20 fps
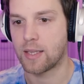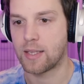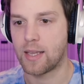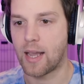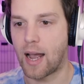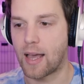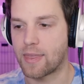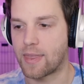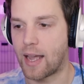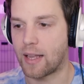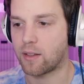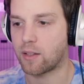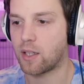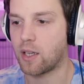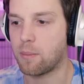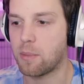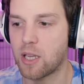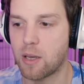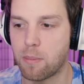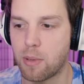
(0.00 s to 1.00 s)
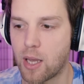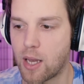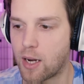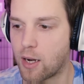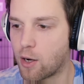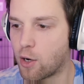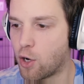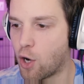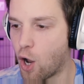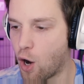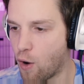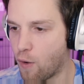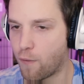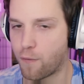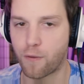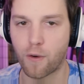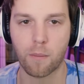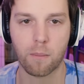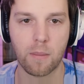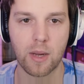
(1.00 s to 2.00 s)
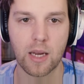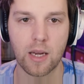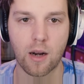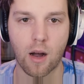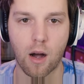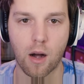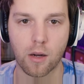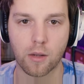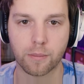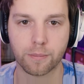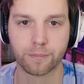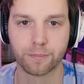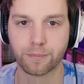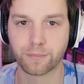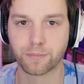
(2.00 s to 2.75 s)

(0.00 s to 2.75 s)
Yeah, that's going to be a big no from me, dog.